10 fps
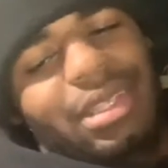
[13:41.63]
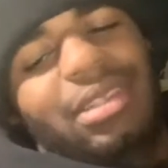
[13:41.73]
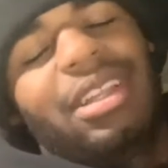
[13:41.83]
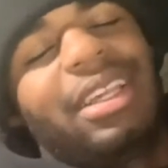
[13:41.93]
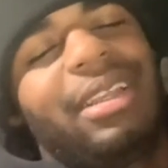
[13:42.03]

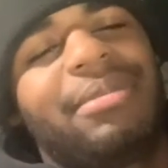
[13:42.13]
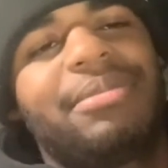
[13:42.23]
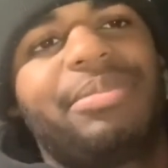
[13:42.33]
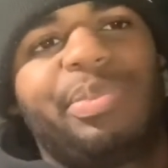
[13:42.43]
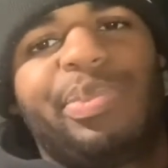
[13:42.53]
Like
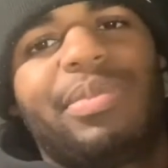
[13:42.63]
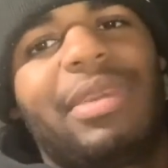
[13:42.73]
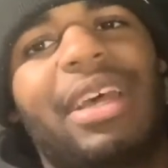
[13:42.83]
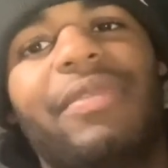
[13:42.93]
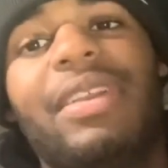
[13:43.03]

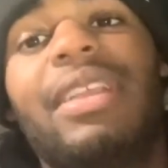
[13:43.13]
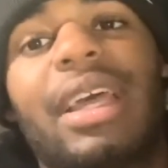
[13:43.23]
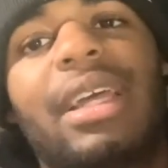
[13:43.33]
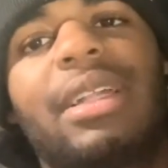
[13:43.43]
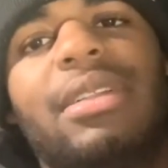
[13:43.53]
having
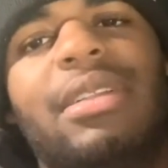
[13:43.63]
that